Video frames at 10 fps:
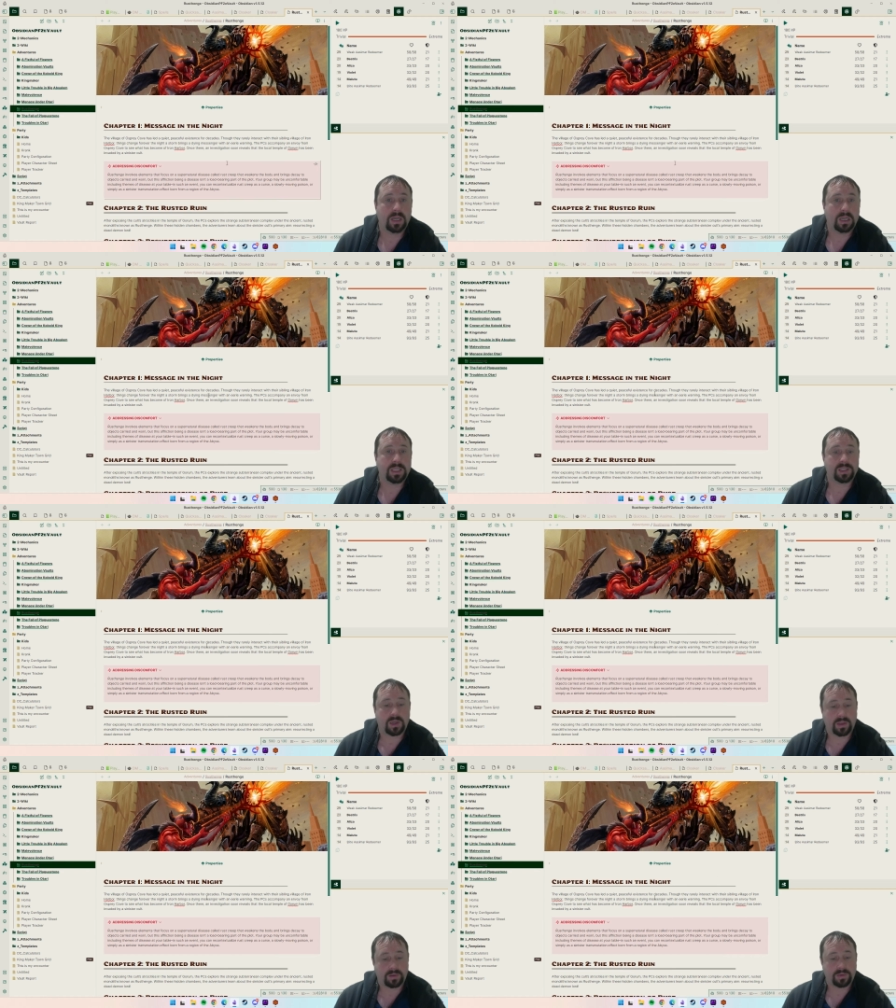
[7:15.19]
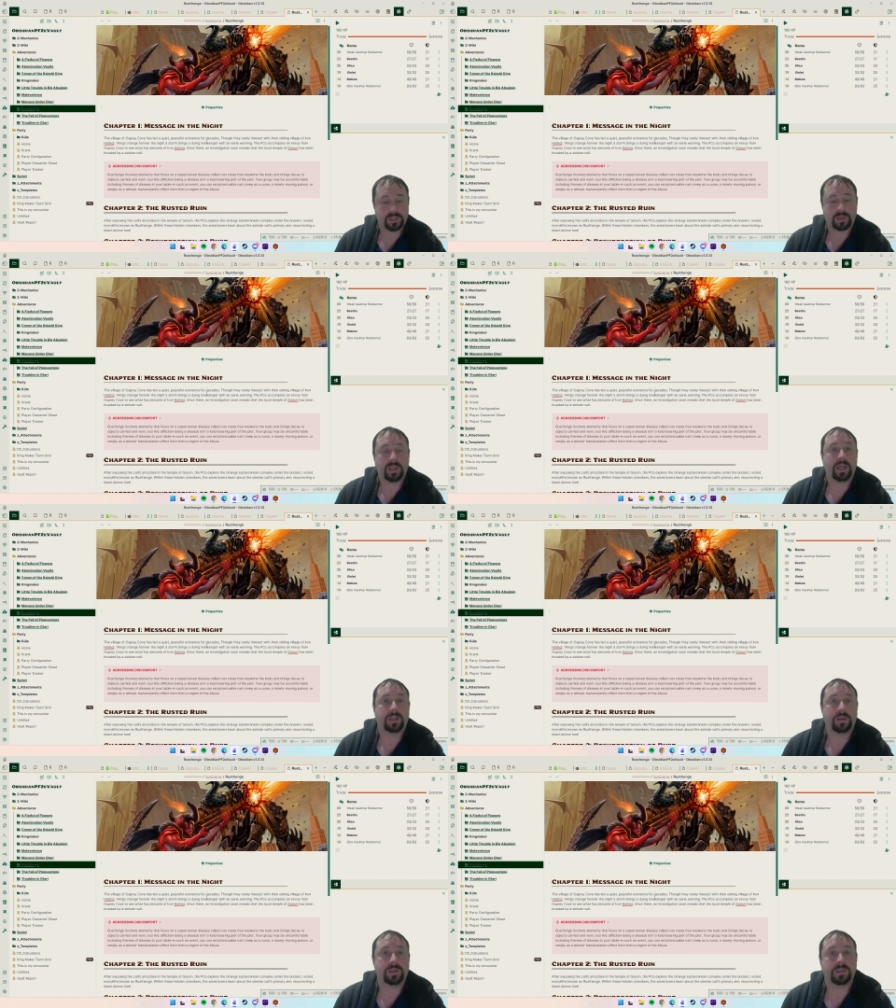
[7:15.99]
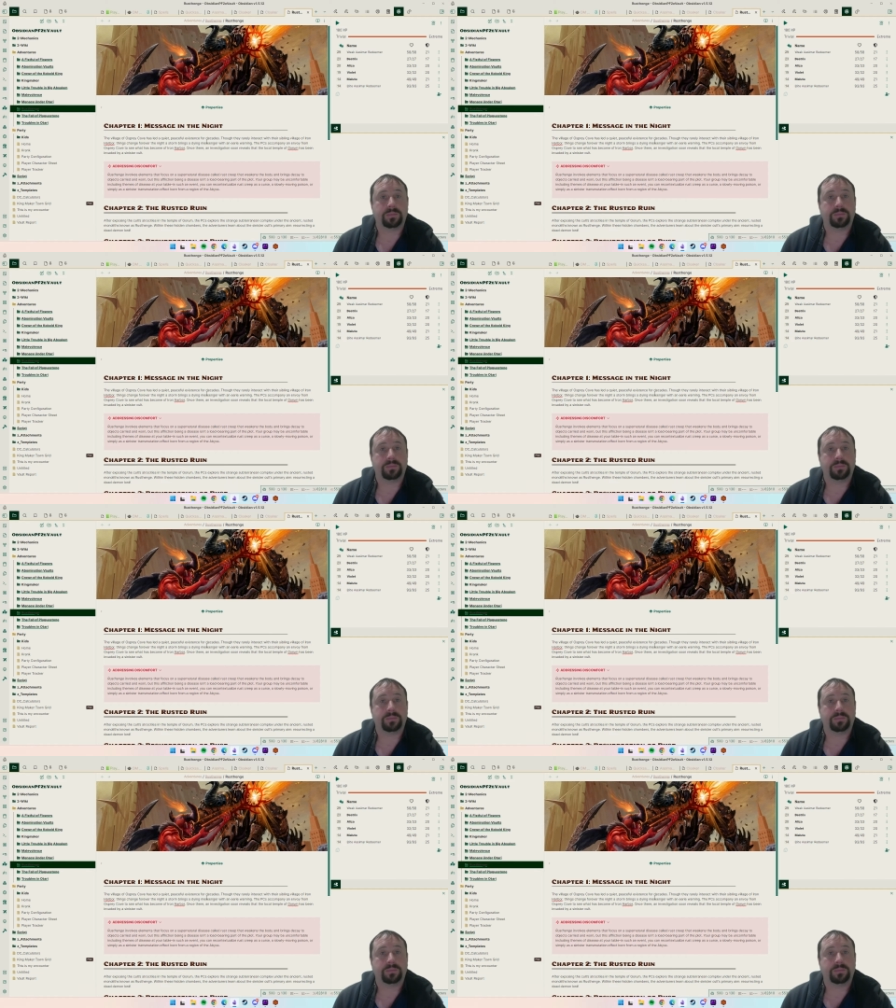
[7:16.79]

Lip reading: Let's go through and show you how to use it.